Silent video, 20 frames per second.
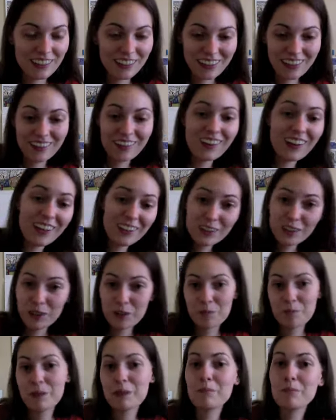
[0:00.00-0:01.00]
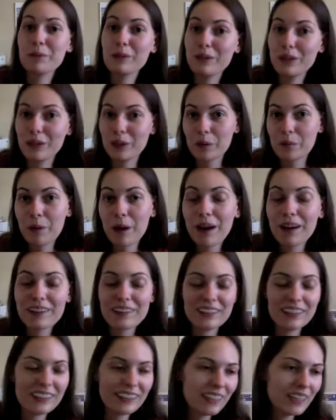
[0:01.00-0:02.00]
the other people in their
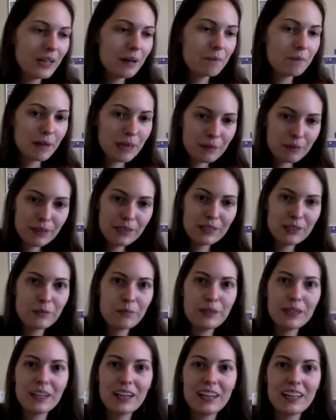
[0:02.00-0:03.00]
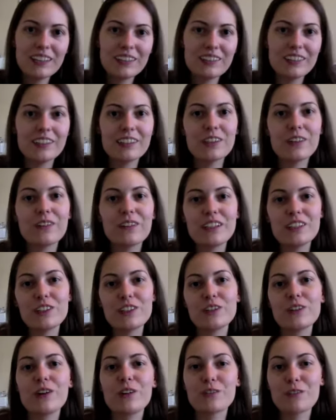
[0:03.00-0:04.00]
party, maybe it's because they're going
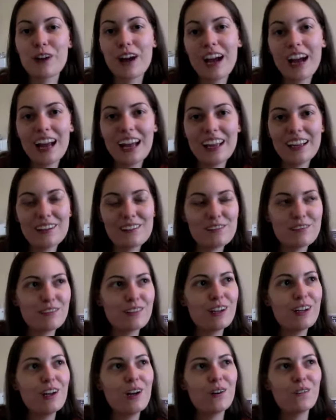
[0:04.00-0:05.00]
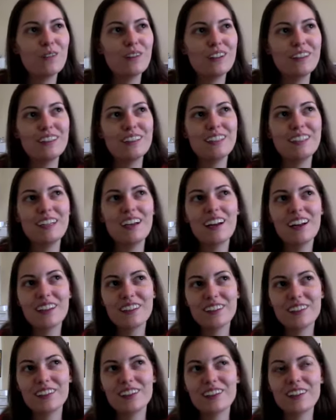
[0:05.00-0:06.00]
to arrive with the
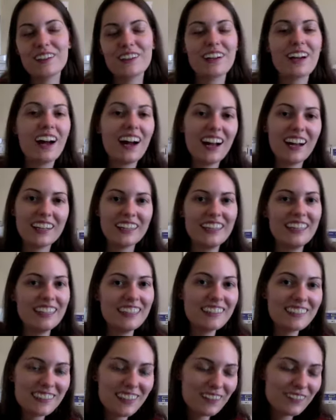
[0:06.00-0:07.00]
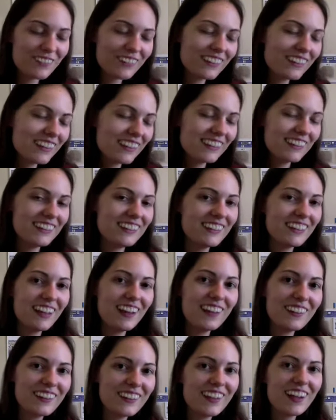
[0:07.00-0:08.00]
other Kage. Because I really think the
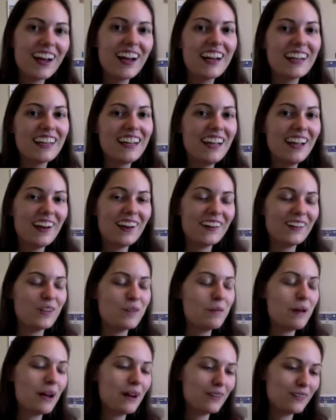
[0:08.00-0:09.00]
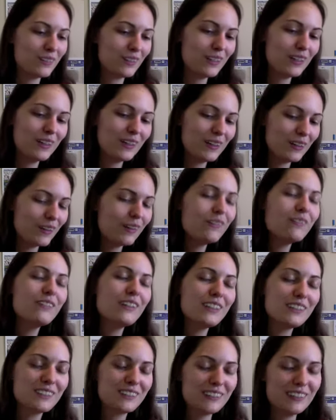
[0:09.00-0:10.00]
other Kage are about,
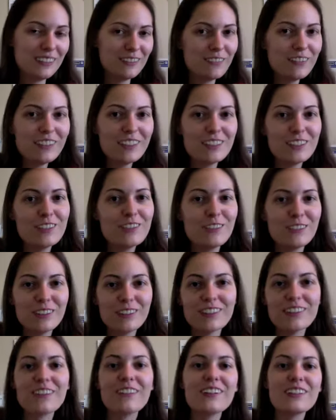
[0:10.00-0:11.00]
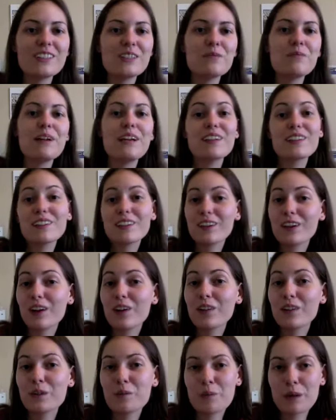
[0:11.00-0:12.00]
eventually, very soon, they're going to make their
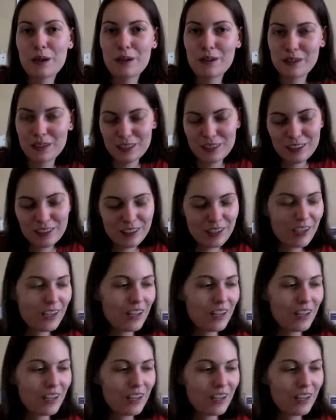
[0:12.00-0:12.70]
own appearance.